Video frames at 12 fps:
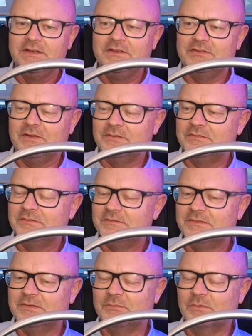so
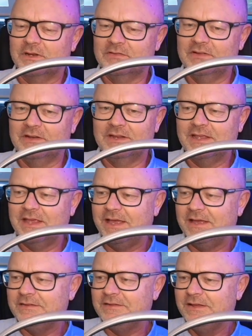to what it's sending
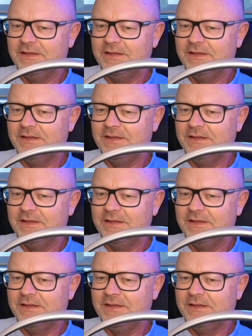out.